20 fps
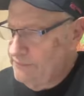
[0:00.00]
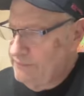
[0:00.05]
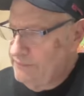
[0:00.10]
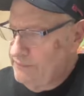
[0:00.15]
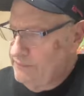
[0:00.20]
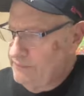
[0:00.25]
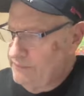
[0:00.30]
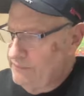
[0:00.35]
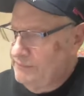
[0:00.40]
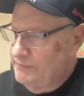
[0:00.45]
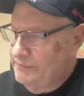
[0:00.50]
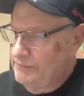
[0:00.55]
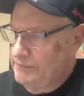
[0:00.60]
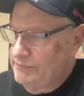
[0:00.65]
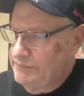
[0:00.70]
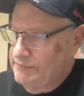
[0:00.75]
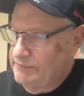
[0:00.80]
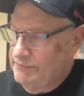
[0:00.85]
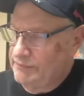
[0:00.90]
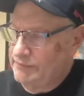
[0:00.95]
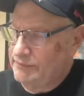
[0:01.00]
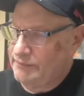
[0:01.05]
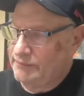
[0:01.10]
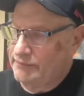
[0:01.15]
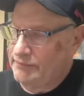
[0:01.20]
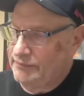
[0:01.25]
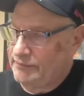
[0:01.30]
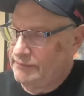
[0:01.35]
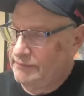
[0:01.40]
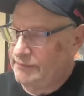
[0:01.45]

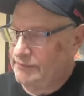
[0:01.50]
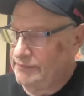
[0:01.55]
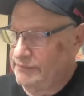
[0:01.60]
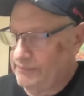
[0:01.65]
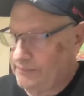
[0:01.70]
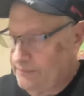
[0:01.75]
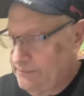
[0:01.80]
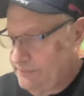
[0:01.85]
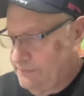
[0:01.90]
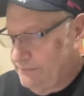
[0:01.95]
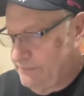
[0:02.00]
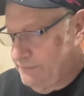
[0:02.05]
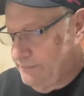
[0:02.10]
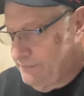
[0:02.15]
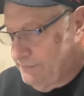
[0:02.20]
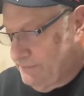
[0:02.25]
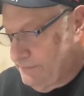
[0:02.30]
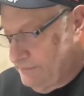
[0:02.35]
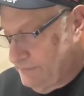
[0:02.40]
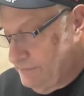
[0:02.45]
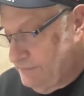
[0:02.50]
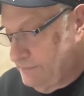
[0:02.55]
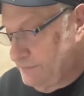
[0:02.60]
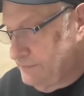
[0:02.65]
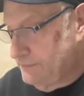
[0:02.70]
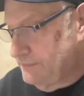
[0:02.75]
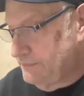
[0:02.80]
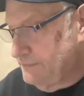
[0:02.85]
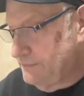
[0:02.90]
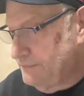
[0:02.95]

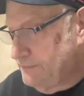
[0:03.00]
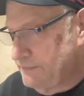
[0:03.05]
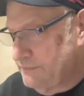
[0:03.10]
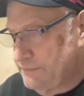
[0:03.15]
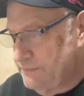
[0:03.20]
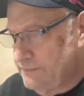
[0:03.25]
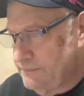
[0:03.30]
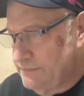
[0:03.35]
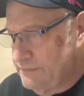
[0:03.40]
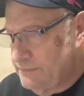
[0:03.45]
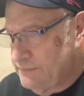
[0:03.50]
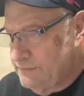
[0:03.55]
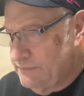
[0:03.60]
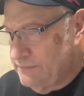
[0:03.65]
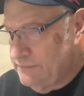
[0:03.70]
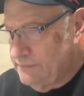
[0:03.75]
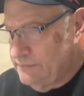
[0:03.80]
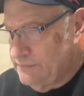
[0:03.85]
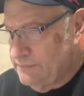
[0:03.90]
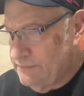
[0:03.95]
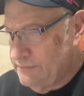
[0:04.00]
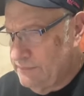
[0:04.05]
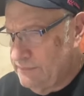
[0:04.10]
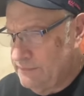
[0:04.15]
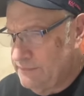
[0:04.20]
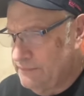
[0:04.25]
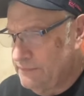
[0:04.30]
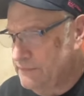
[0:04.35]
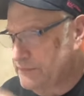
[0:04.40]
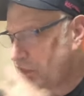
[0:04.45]

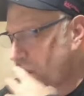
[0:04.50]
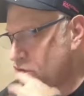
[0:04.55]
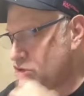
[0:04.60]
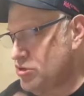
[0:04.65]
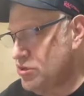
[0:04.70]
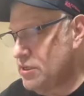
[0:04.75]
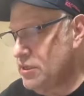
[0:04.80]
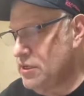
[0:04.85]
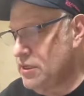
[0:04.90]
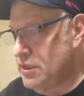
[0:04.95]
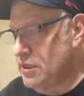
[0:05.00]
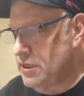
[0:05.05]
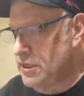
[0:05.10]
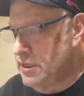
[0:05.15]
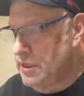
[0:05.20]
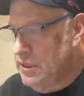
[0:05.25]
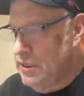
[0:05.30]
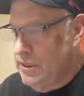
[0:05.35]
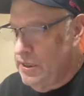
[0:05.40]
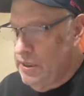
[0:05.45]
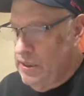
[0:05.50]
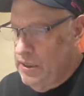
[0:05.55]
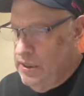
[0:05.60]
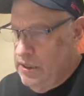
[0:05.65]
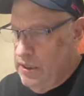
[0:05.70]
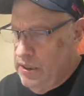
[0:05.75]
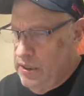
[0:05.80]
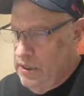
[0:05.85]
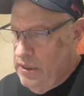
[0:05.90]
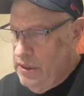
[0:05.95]

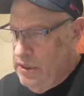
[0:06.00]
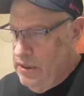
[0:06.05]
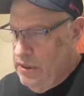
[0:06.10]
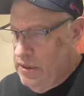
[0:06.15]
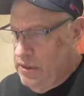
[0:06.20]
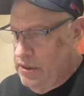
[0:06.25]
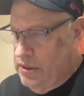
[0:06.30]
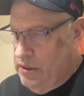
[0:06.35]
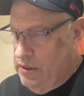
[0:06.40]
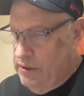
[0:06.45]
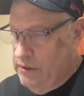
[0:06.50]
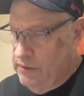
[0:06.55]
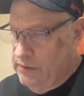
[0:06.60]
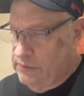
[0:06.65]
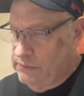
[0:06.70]
[no speech]